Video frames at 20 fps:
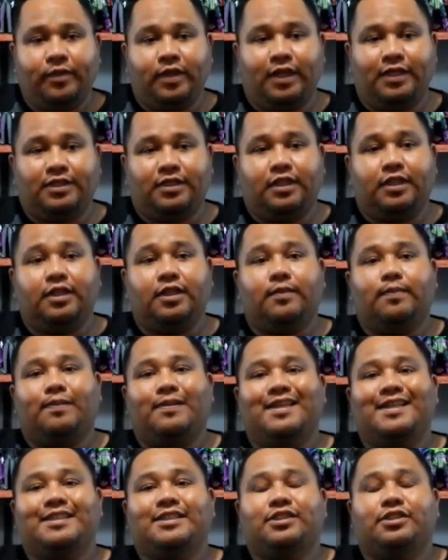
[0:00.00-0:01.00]
It's a good
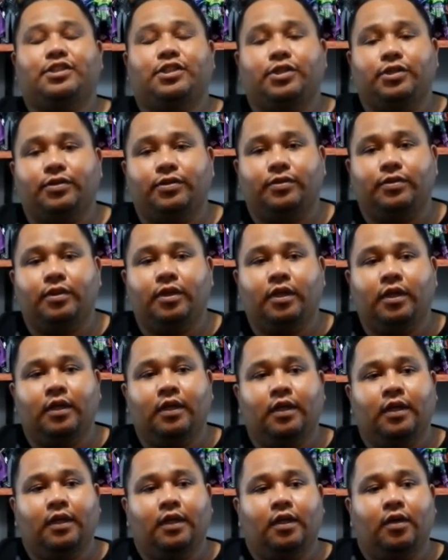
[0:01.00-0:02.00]
place too.
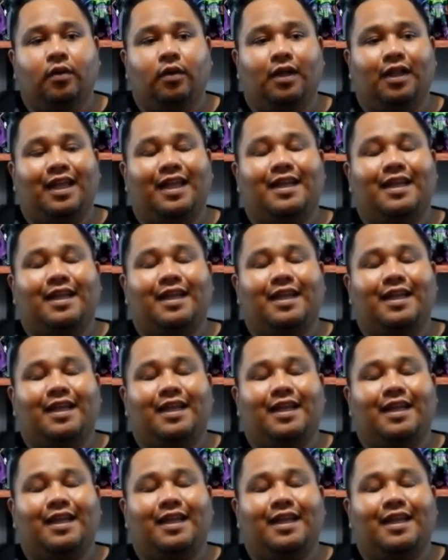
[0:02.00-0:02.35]
Well,